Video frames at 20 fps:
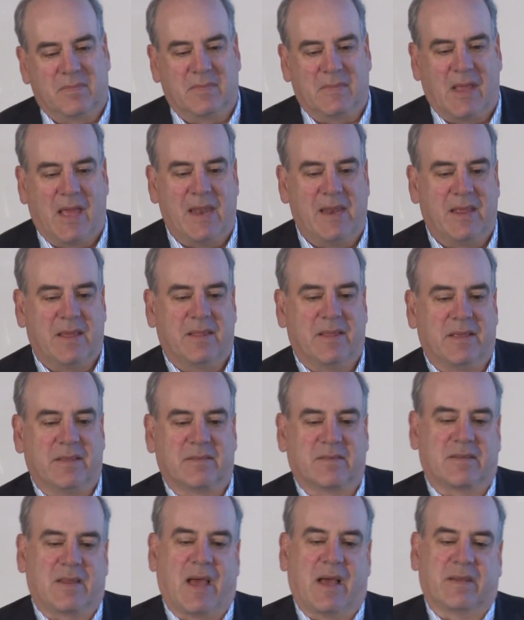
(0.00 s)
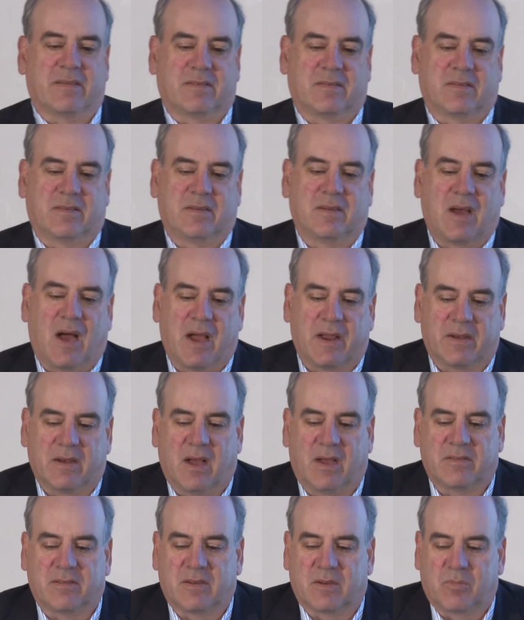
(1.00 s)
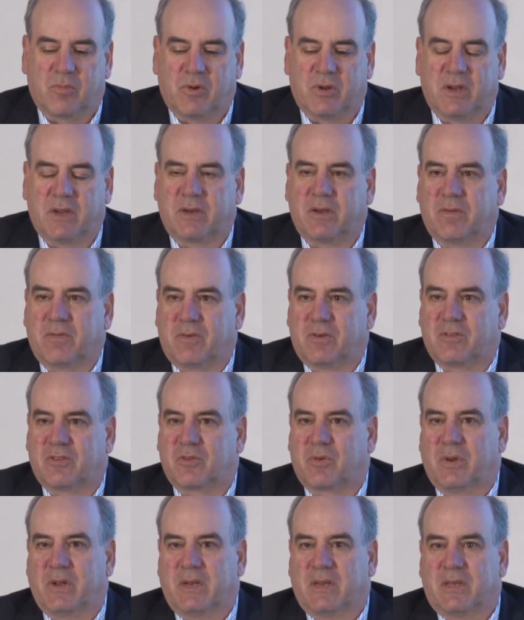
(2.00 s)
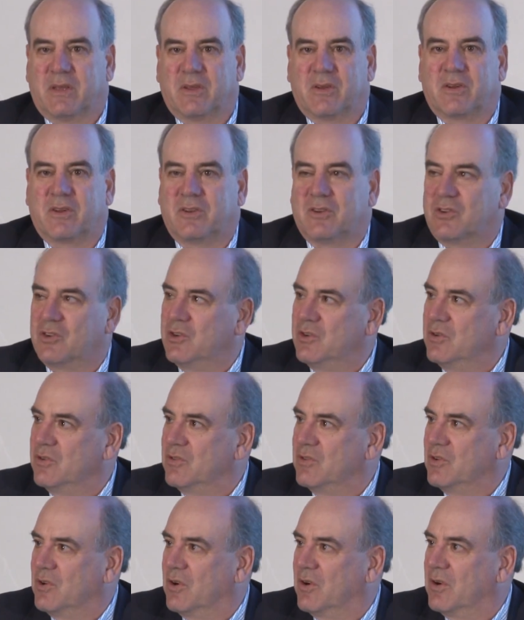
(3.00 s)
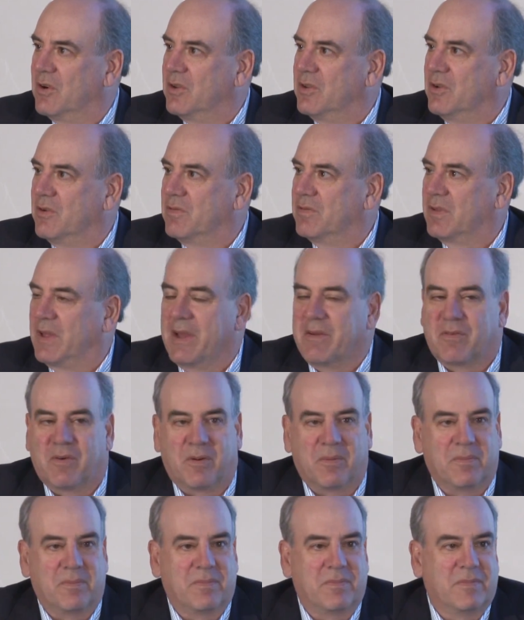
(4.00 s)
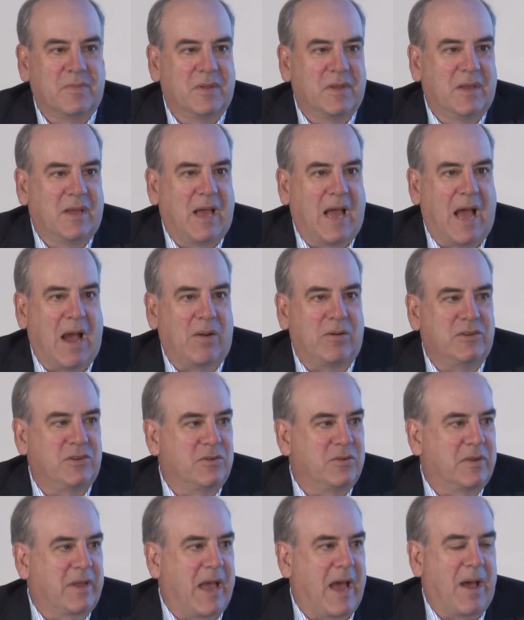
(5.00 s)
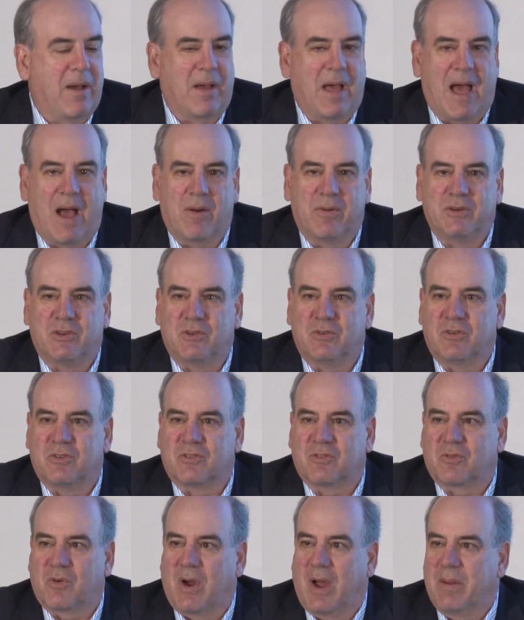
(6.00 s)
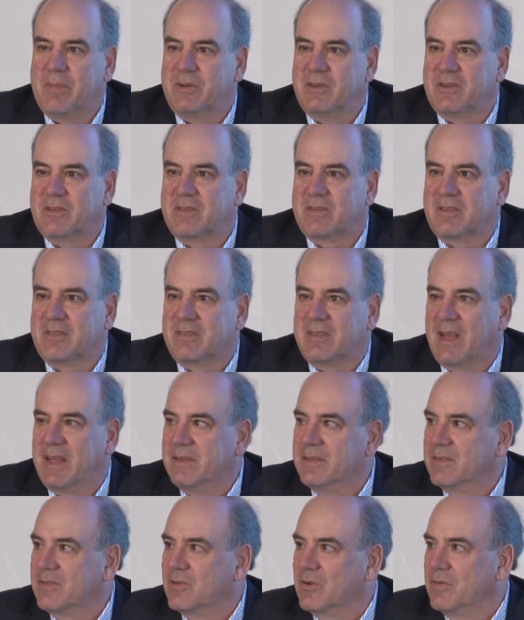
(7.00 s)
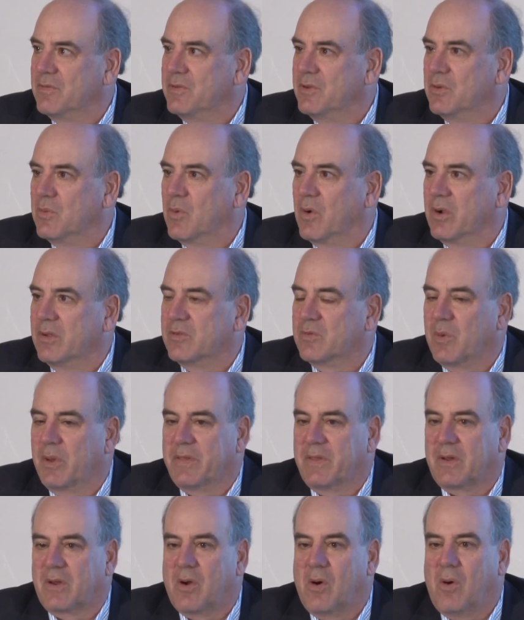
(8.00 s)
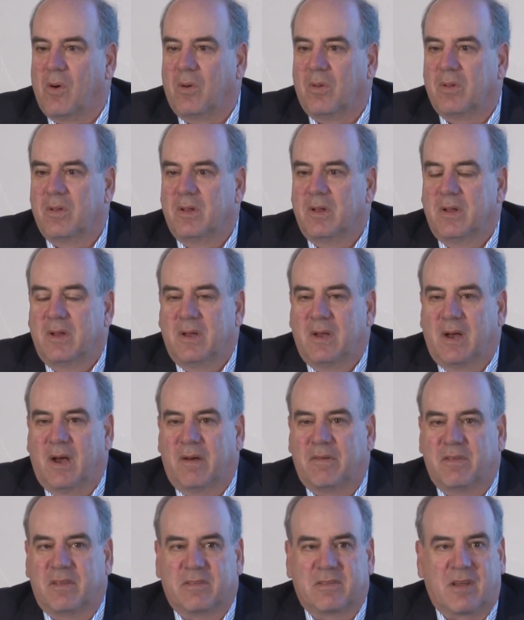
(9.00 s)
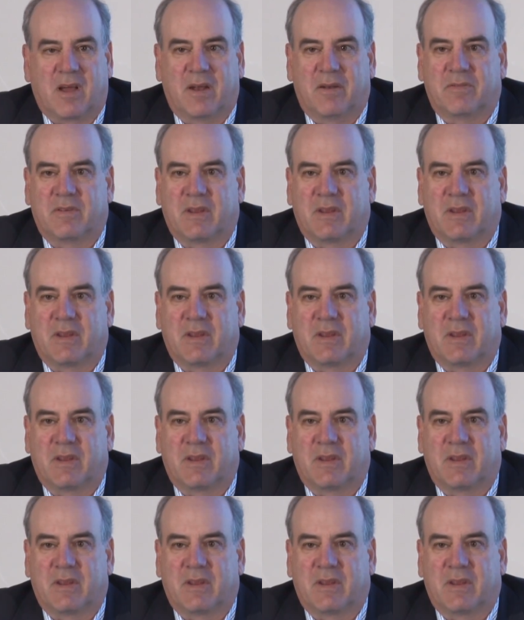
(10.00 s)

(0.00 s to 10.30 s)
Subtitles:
any of these tests, diagnostic, predictive, or screening? You can choose your flavor. How would you describe in just a sentence or a few words what the goal of this kind of